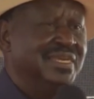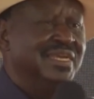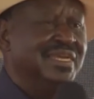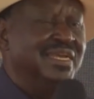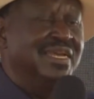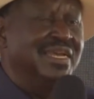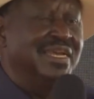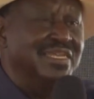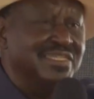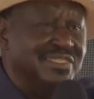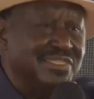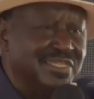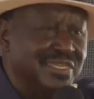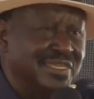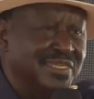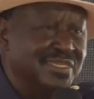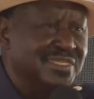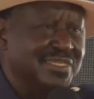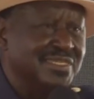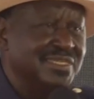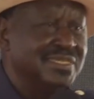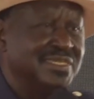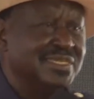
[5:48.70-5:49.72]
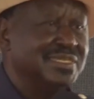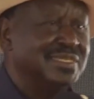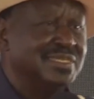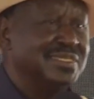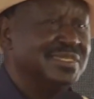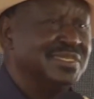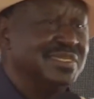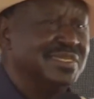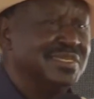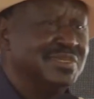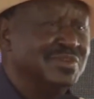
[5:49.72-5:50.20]
Hessen,
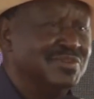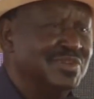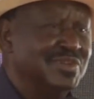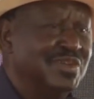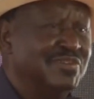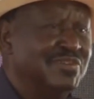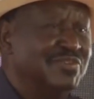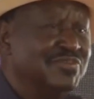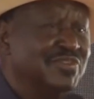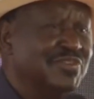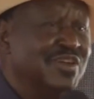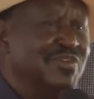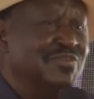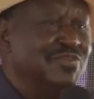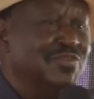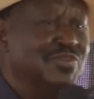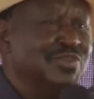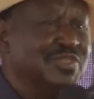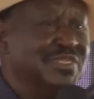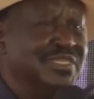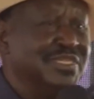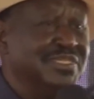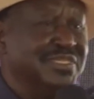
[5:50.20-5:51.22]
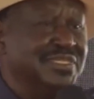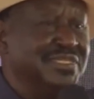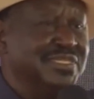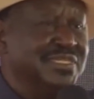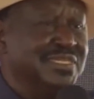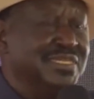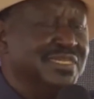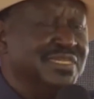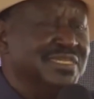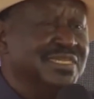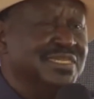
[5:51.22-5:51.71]
where Frankfurt is
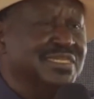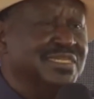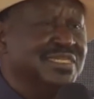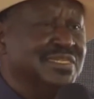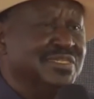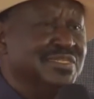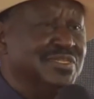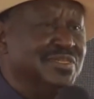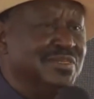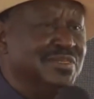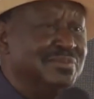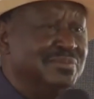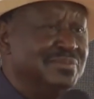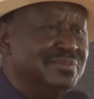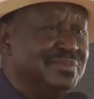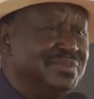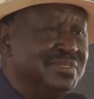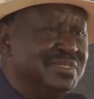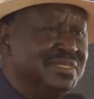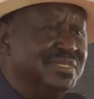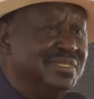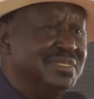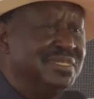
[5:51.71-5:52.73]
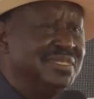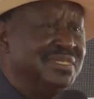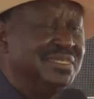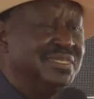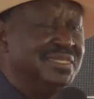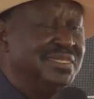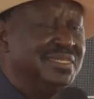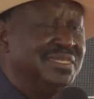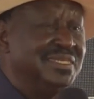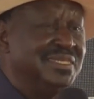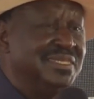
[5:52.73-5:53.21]
another kingdom.
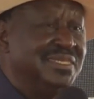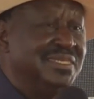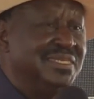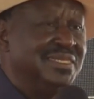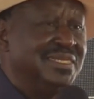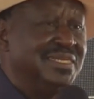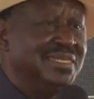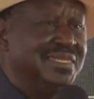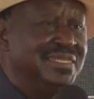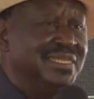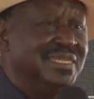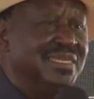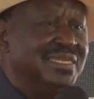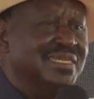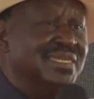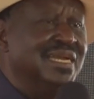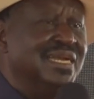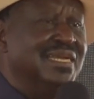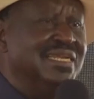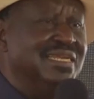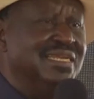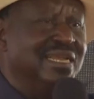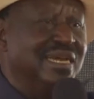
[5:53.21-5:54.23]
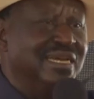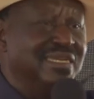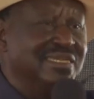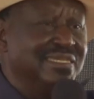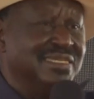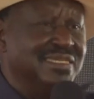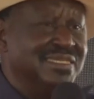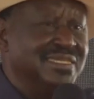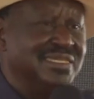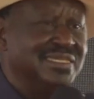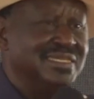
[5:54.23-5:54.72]
Then
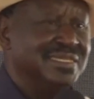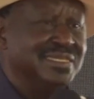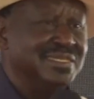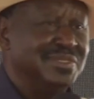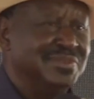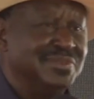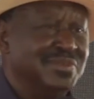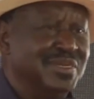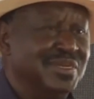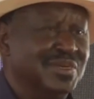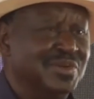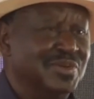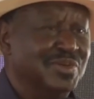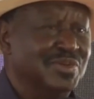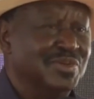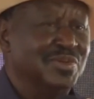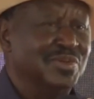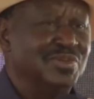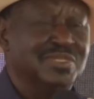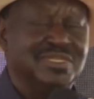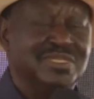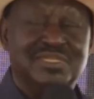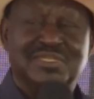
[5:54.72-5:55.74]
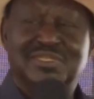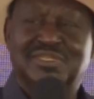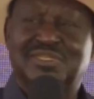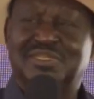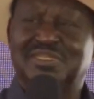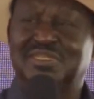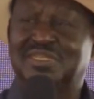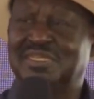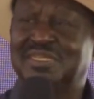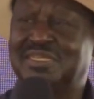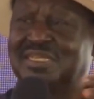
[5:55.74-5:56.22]
Rhineland, where Cologne
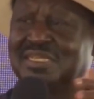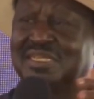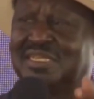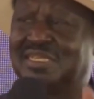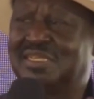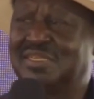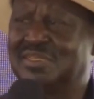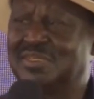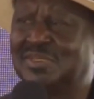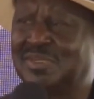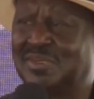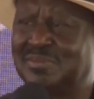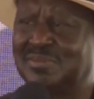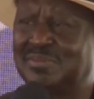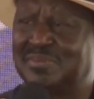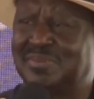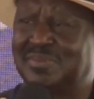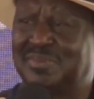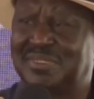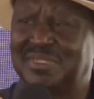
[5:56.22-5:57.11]
is another kingdom.